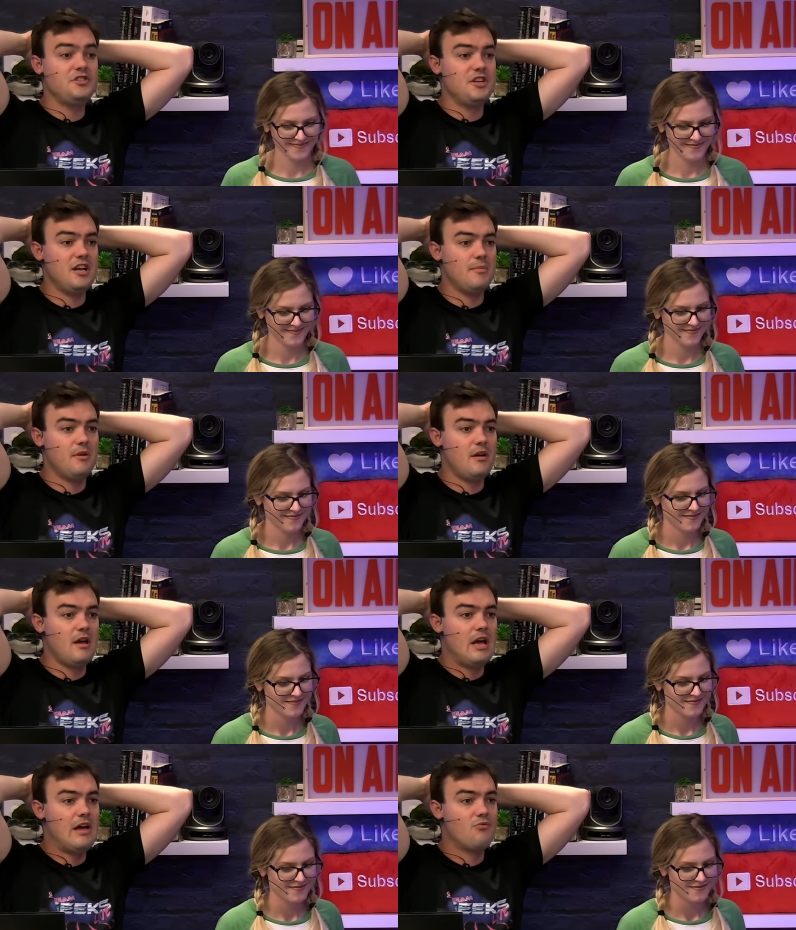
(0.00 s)
Speaker 1: cheap
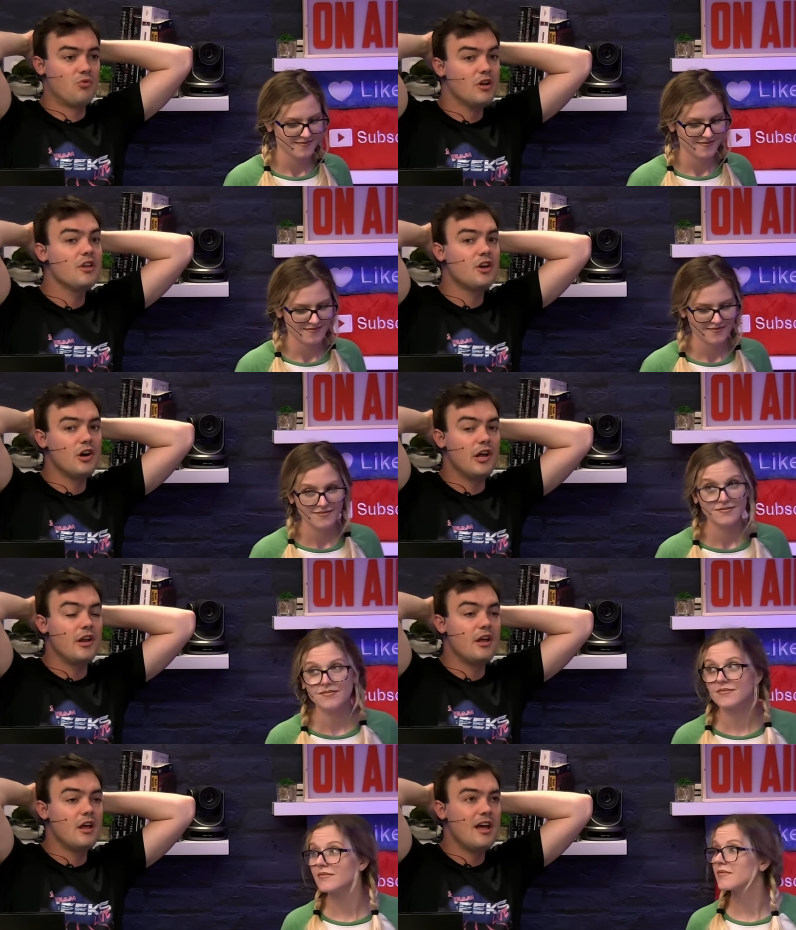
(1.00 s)
and really
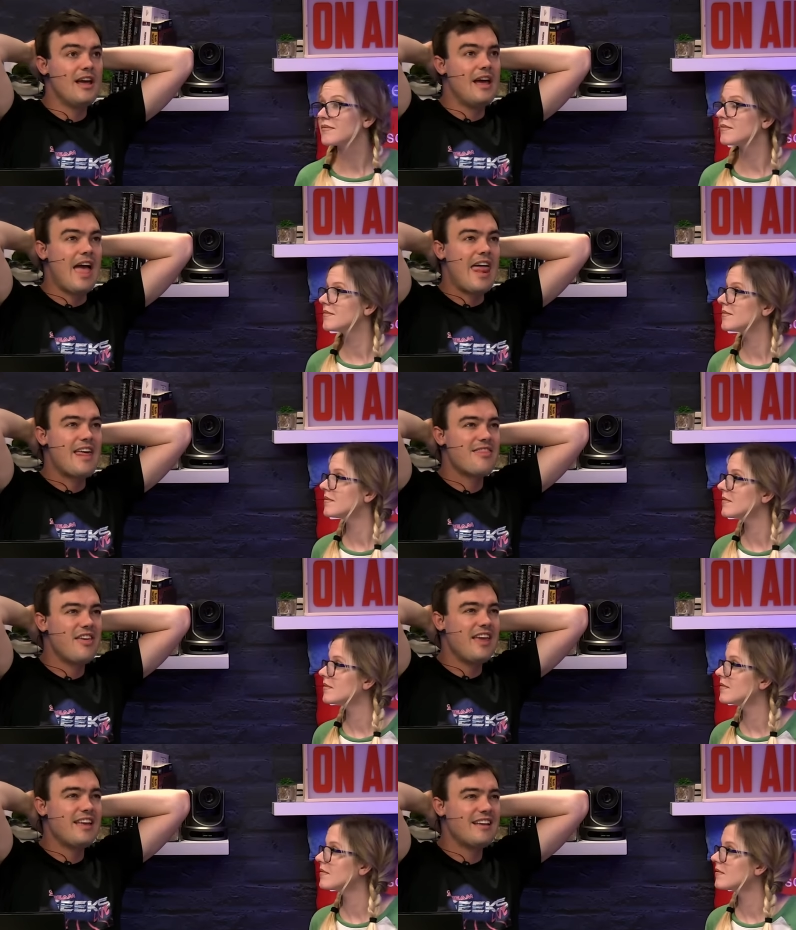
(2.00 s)
good. And I
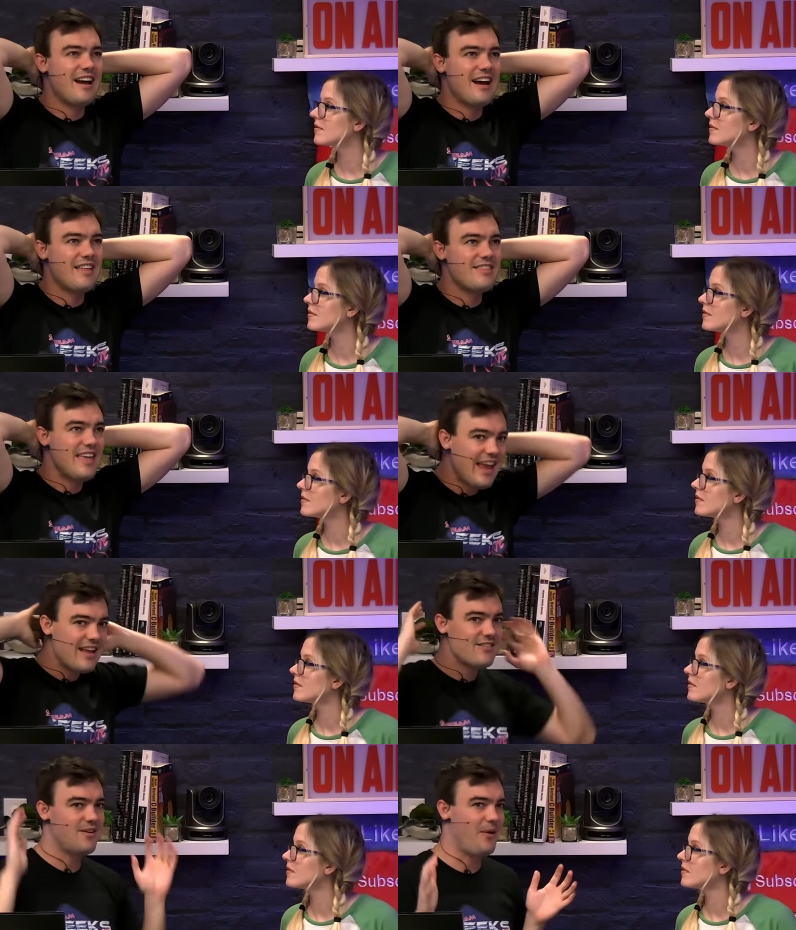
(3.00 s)
think I
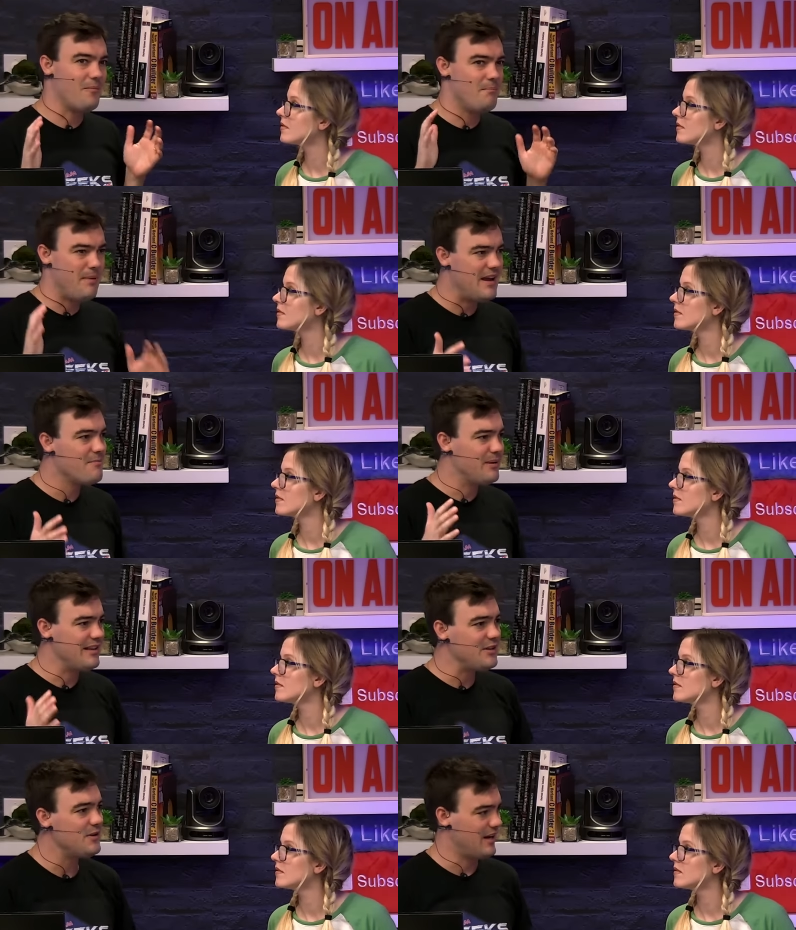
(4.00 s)
think it's called Big
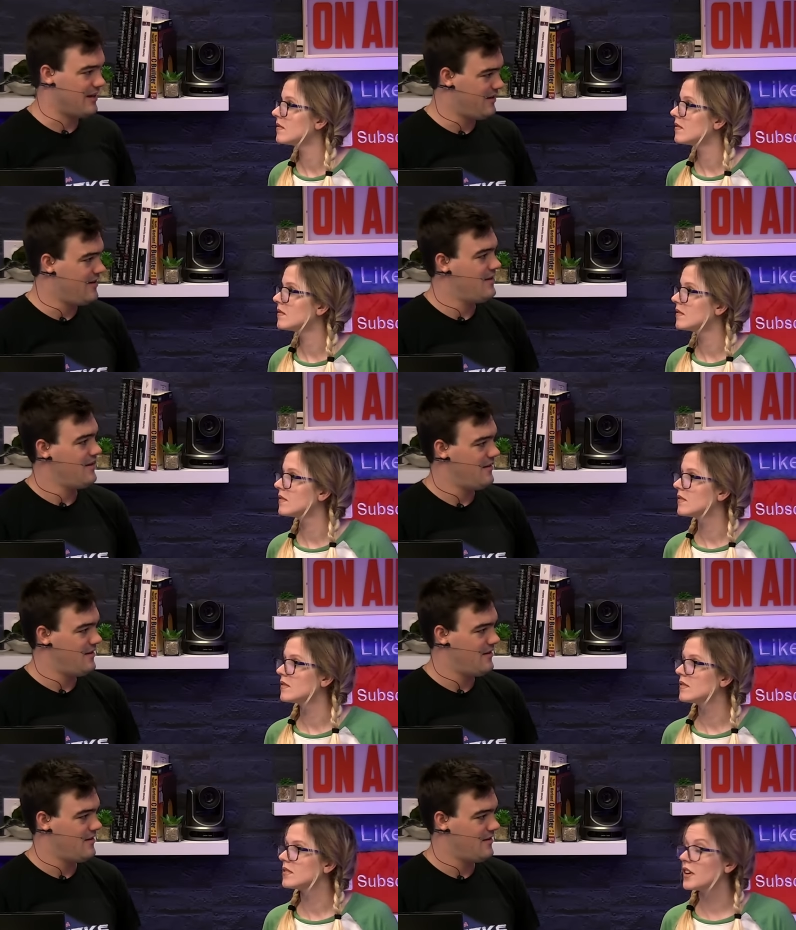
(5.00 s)
Beluga.
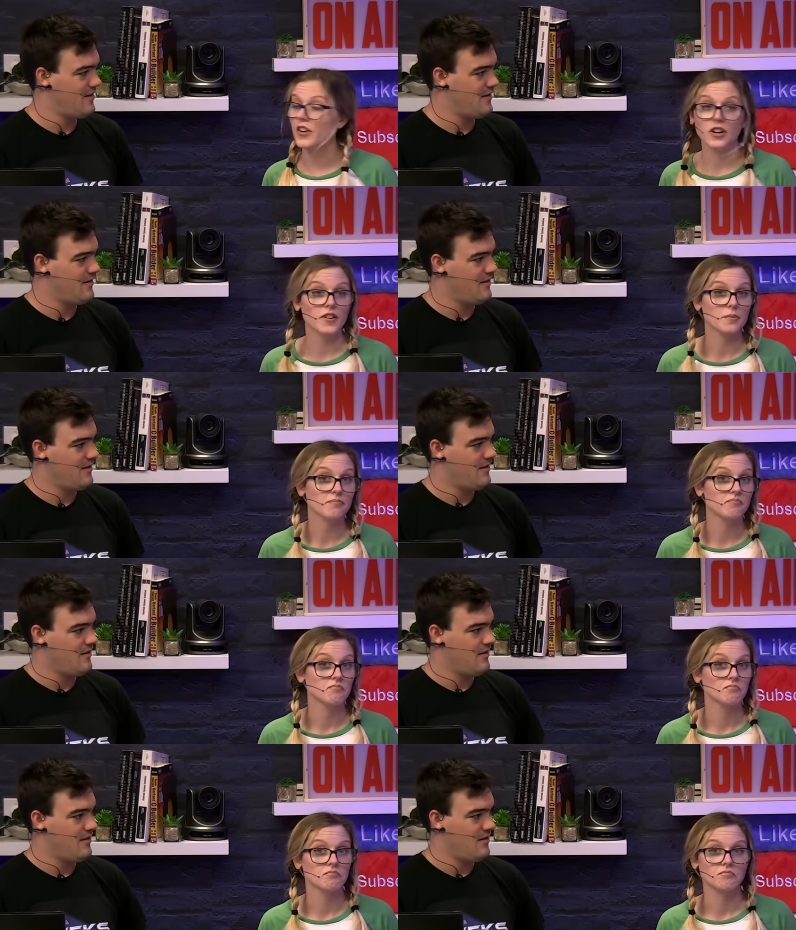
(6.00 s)
Speaker 2: Never heard of it.
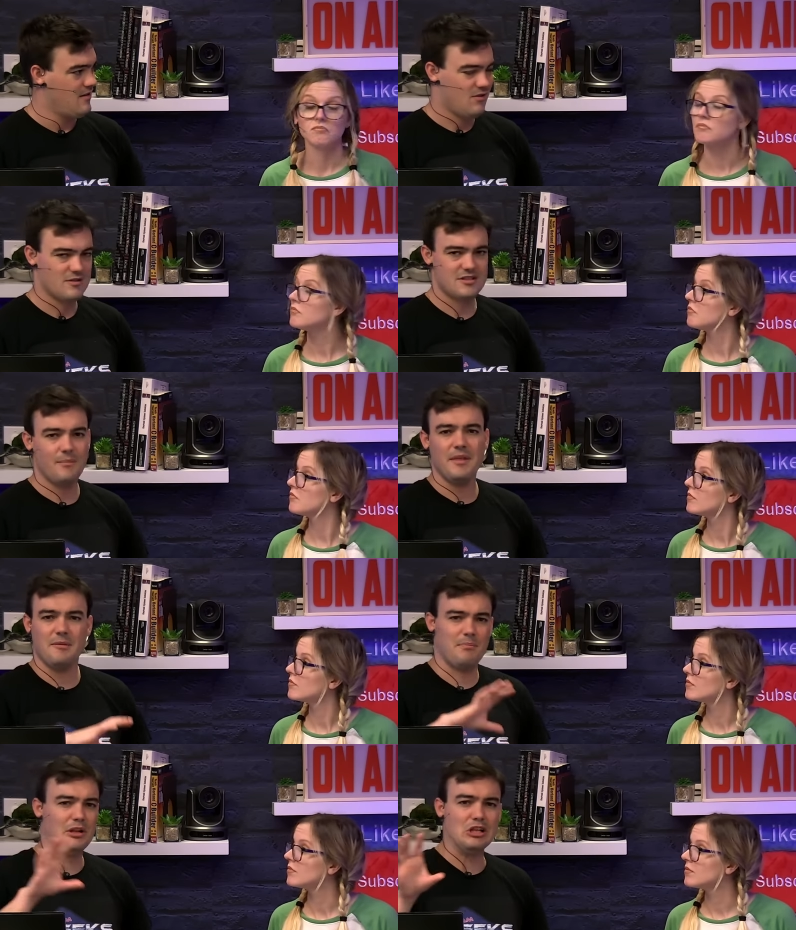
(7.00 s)
Speaker 1: Or
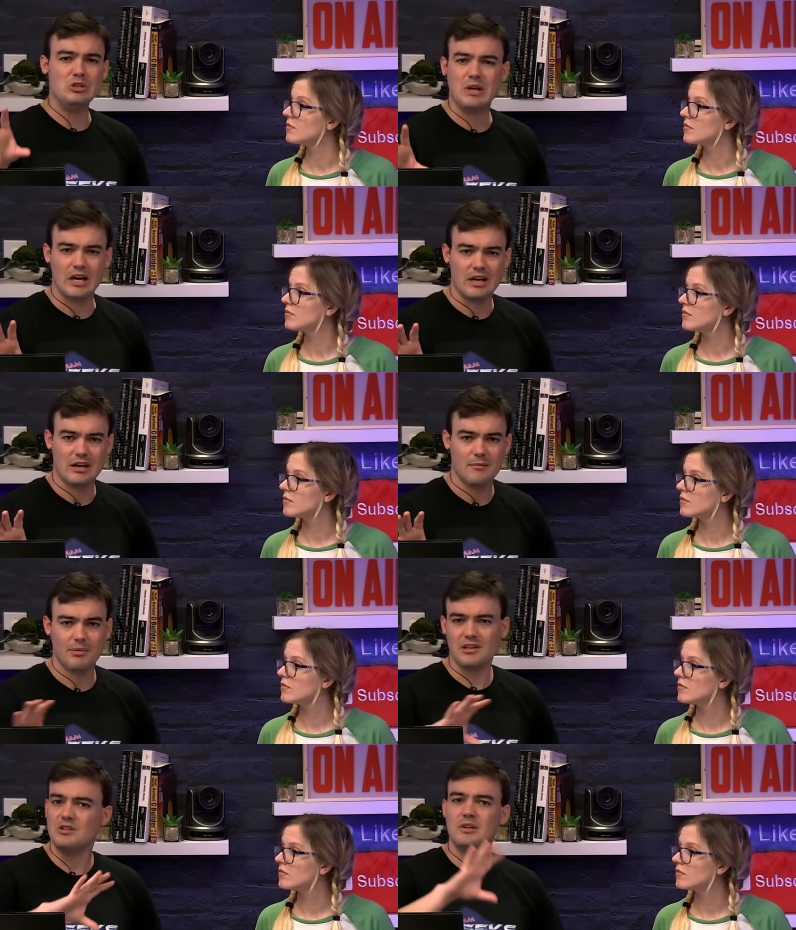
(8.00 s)
something Beluga.
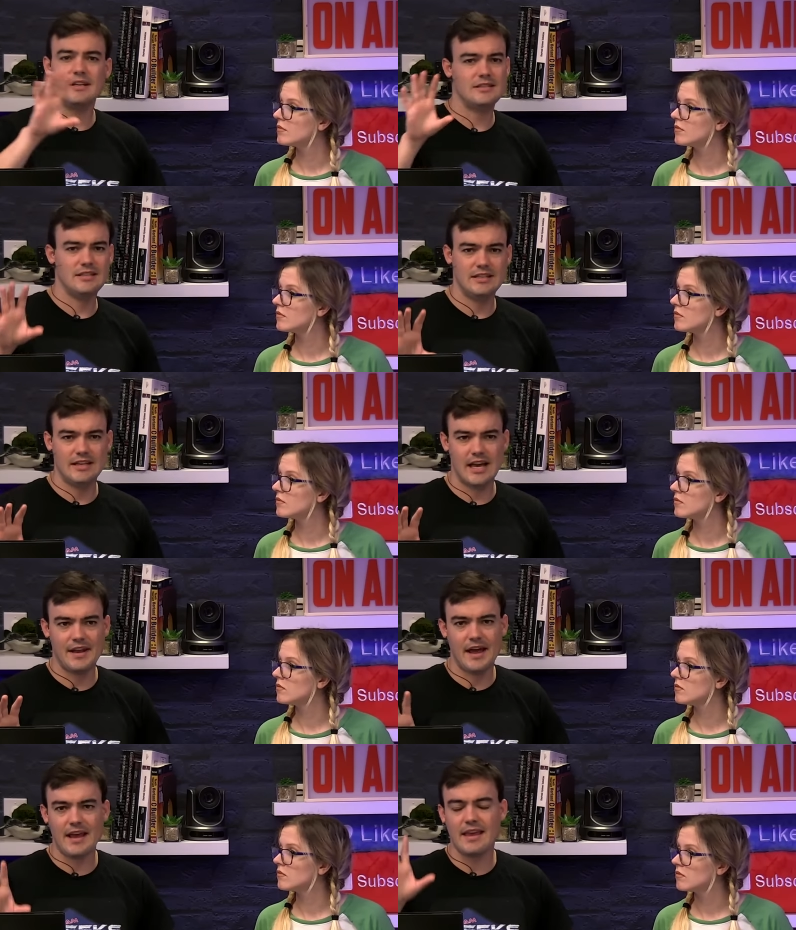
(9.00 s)
Beluga C D
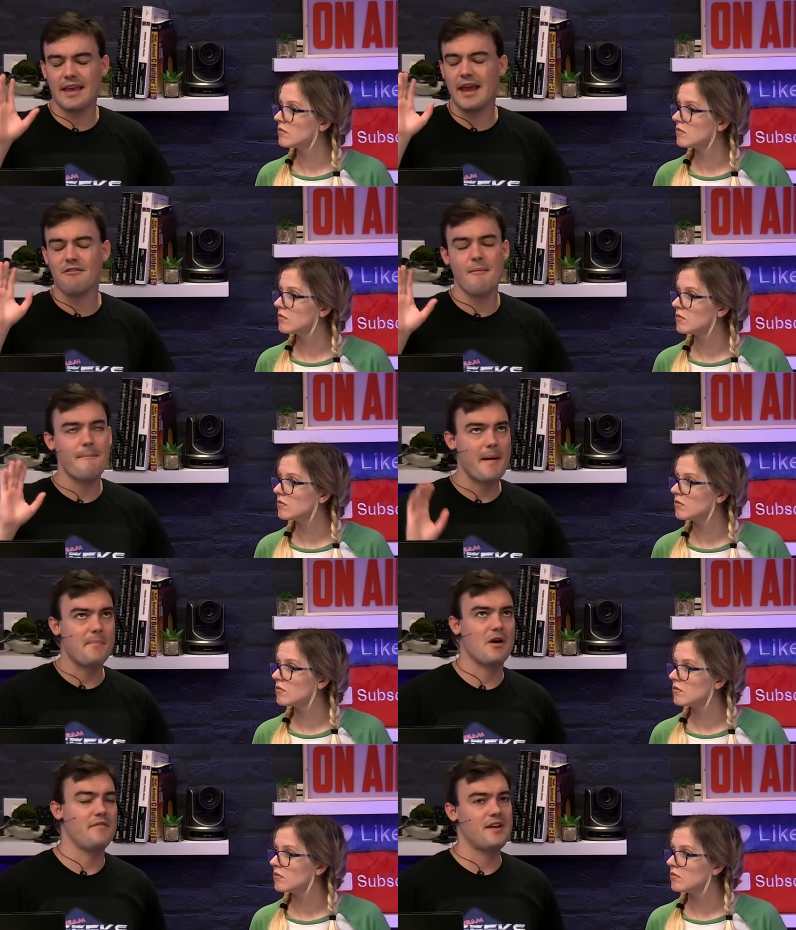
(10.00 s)
N. I can't
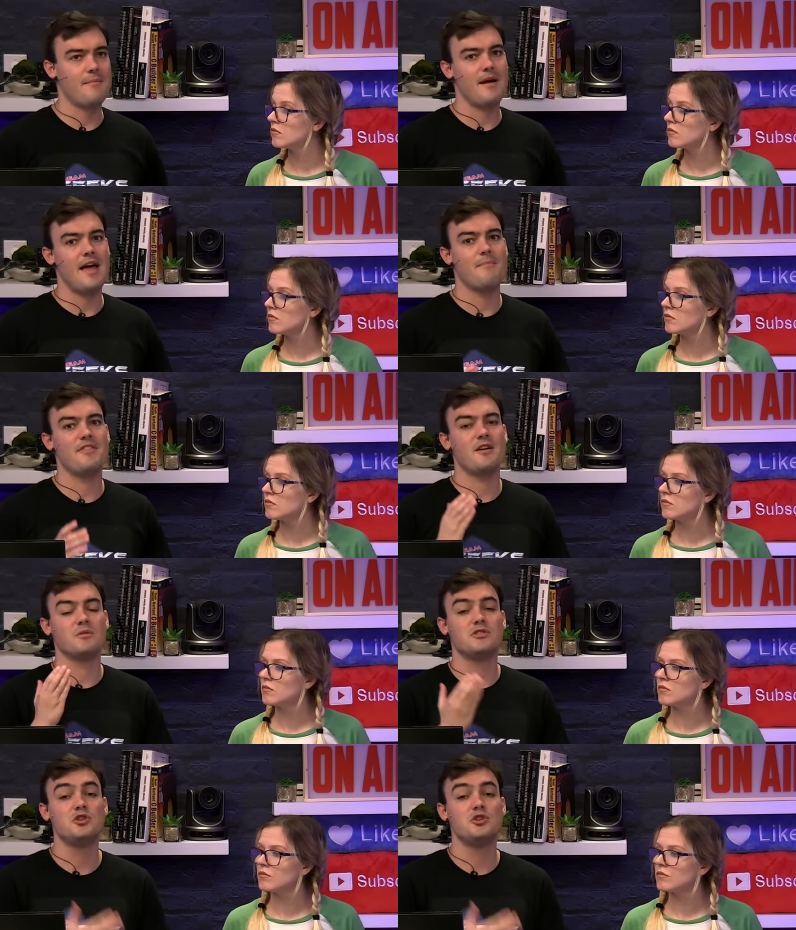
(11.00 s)
remember off the top of my head, but they were